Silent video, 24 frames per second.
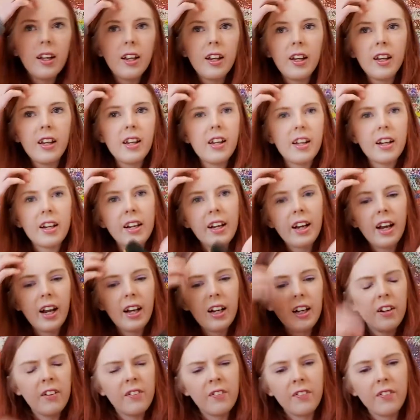you can
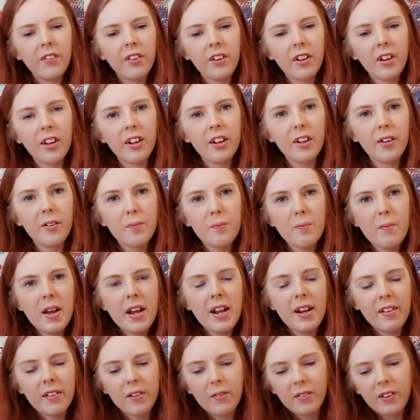kind of
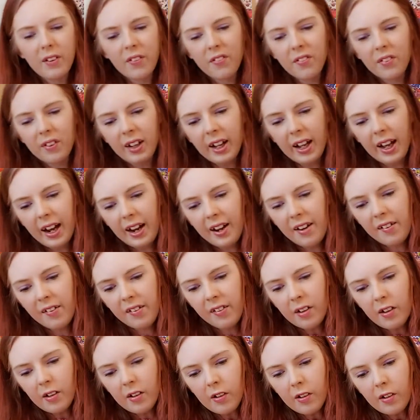make some different lines.
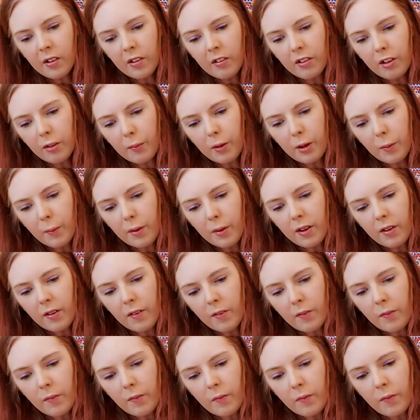So maybe
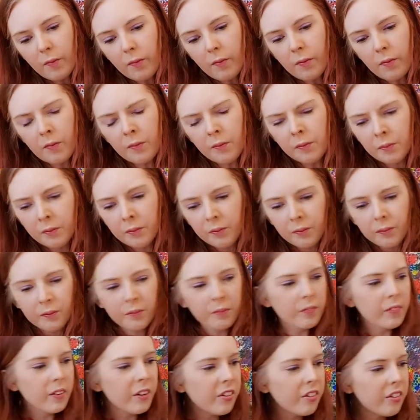
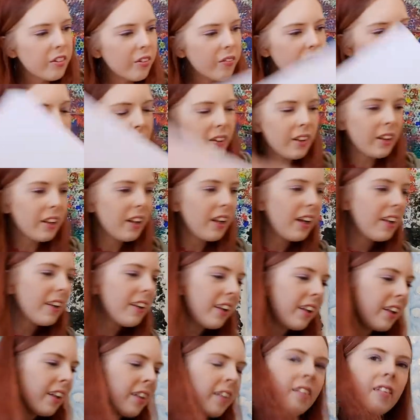something like
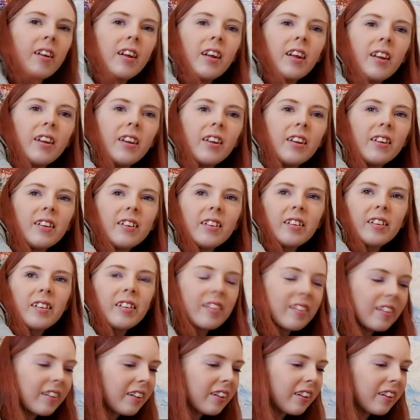this. I'll just